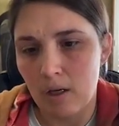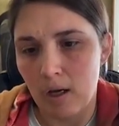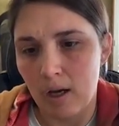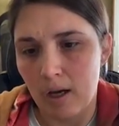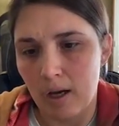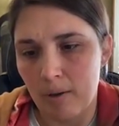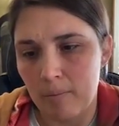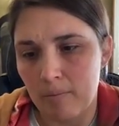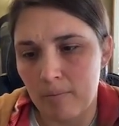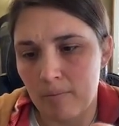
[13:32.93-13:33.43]

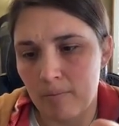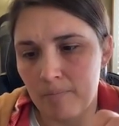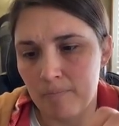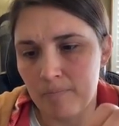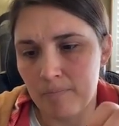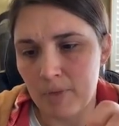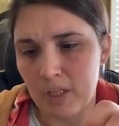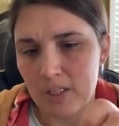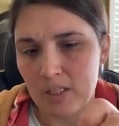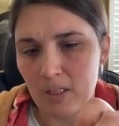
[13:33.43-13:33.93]

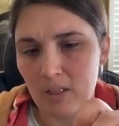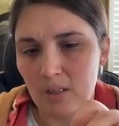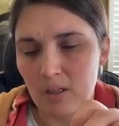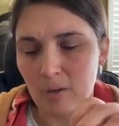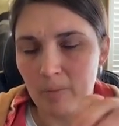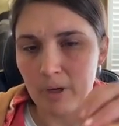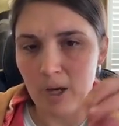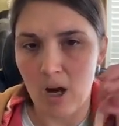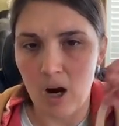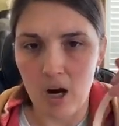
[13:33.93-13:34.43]
It's a
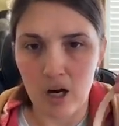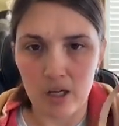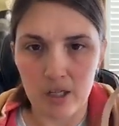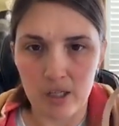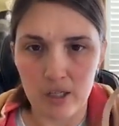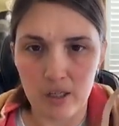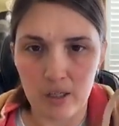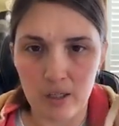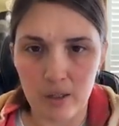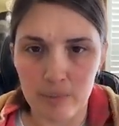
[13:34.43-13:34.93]
little bit
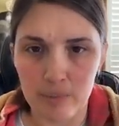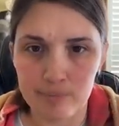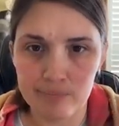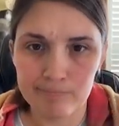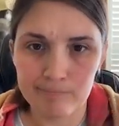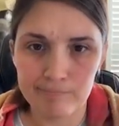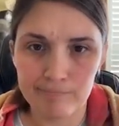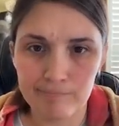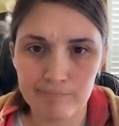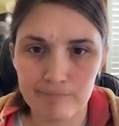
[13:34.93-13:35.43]
harder
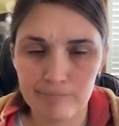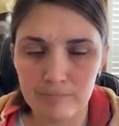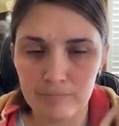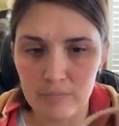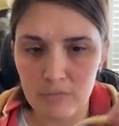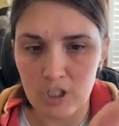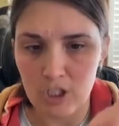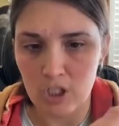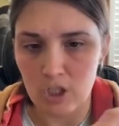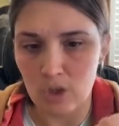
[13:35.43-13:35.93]

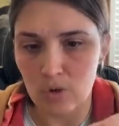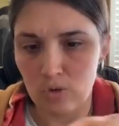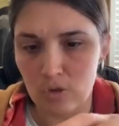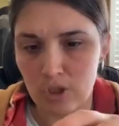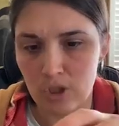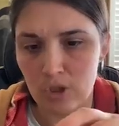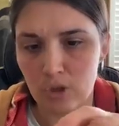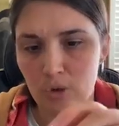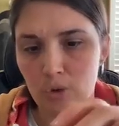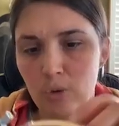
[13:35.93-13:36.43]
to use
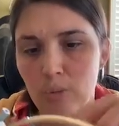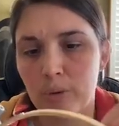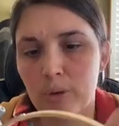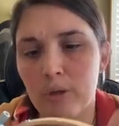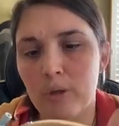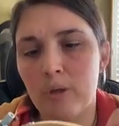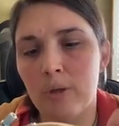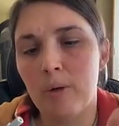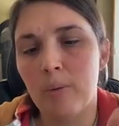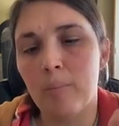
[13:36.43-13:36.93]
the hoop,
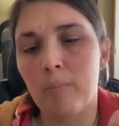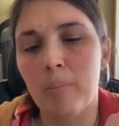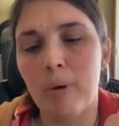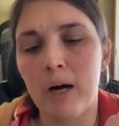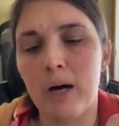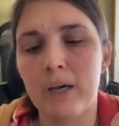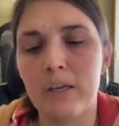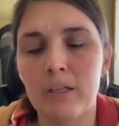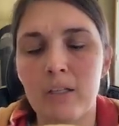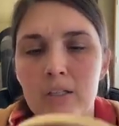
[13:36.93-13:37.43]

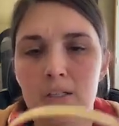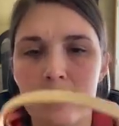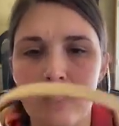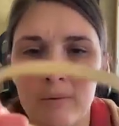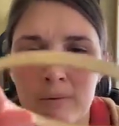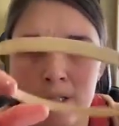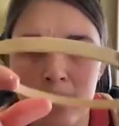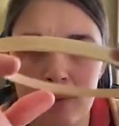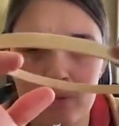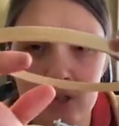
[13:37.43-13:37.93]
but
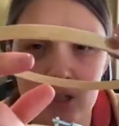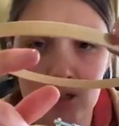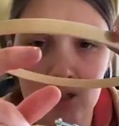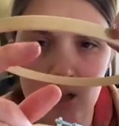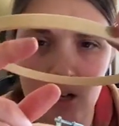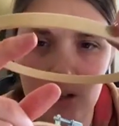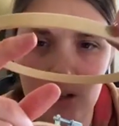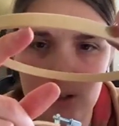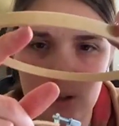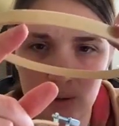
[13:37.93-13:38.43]
sometimes there's
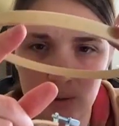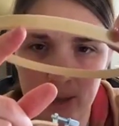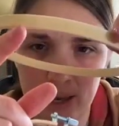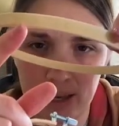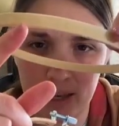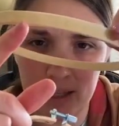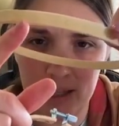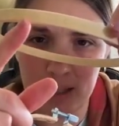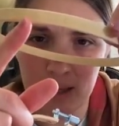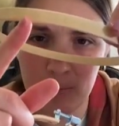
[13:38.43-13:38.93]
also
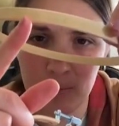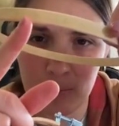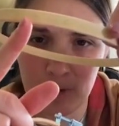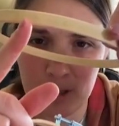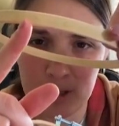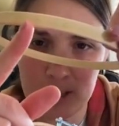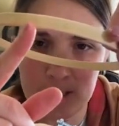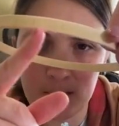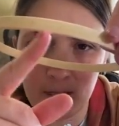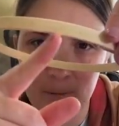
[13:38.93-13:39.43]
like an
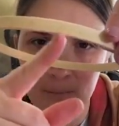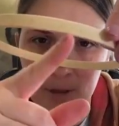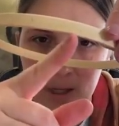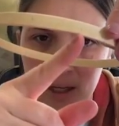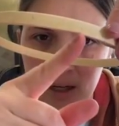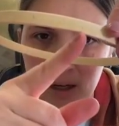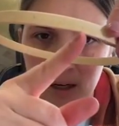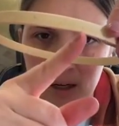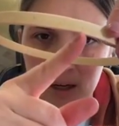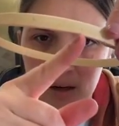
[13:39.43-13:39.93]
imprint up
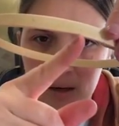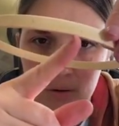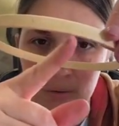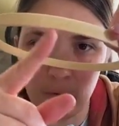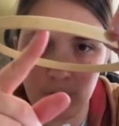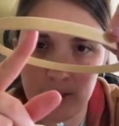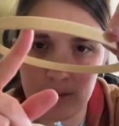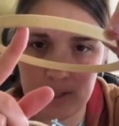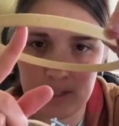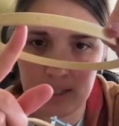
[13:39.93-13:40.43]
here
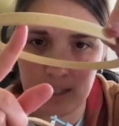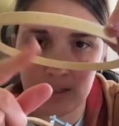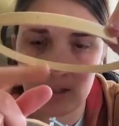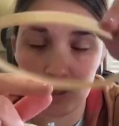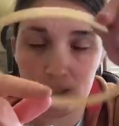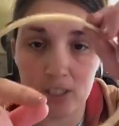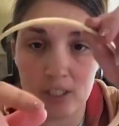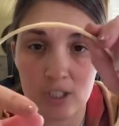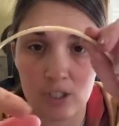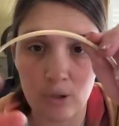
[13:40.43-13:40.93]
where the
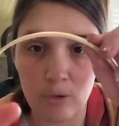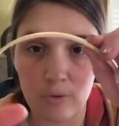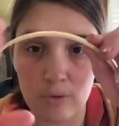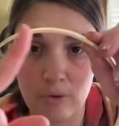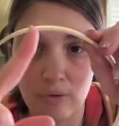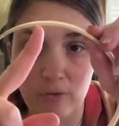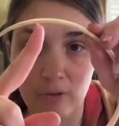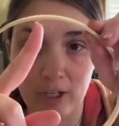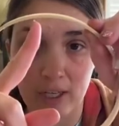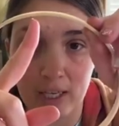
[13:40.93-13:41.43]
center is. So if
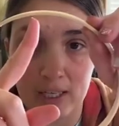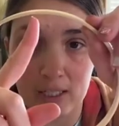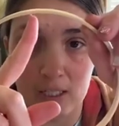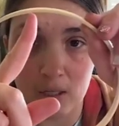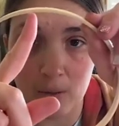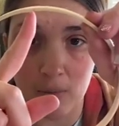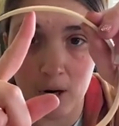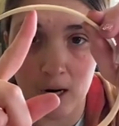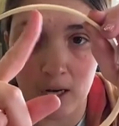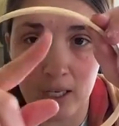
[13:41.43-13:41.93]
you forget
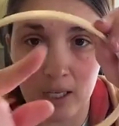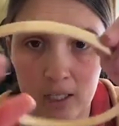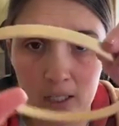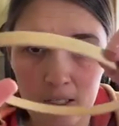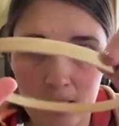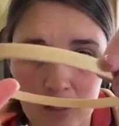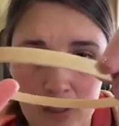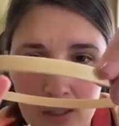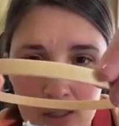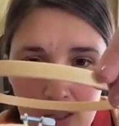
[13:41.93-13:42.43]
to mark
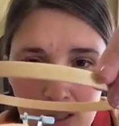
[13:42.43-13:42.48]
it,